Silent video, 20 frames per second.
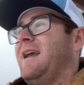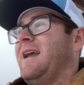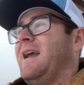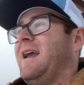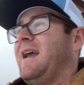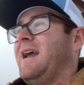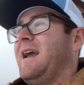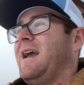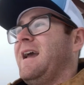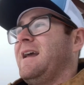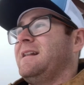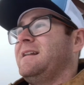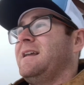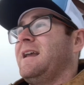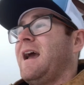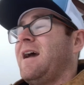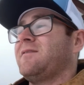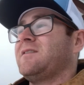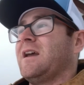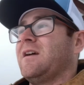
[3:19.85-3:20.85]
and you
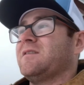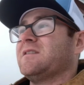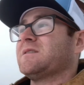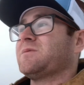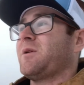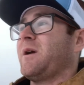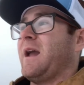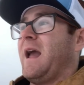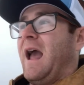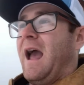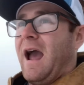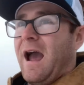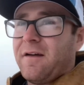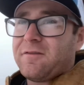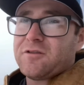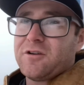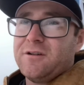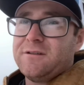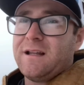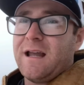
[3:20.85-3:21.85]
have to have a spray
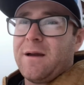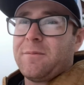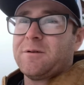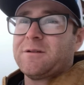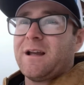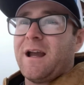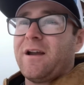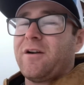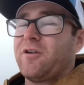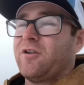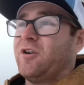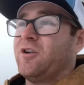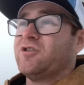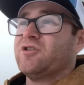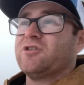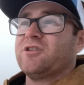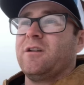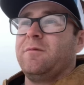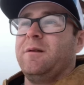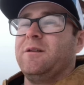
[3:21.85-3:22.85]
after your dammer dike, or you're
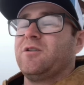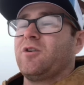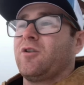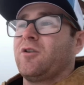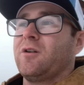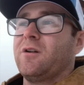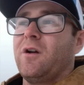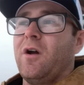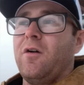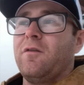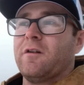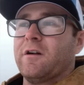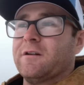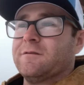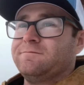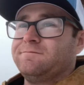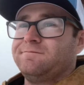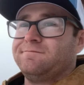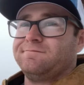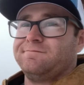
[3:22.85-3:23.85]
just gonna be turning over
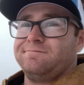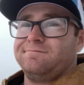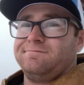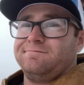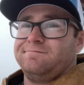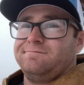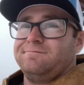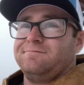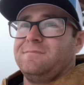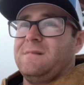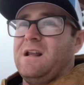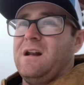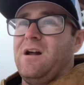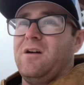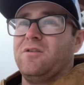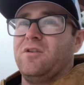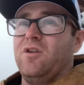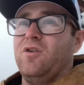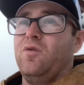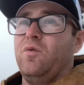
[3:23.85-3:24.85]

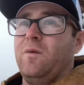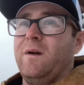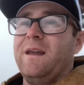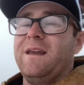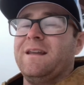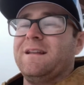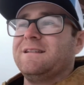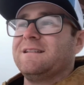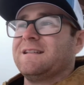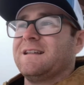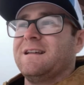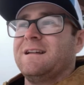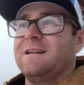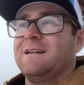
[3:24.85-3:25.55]
new weeds.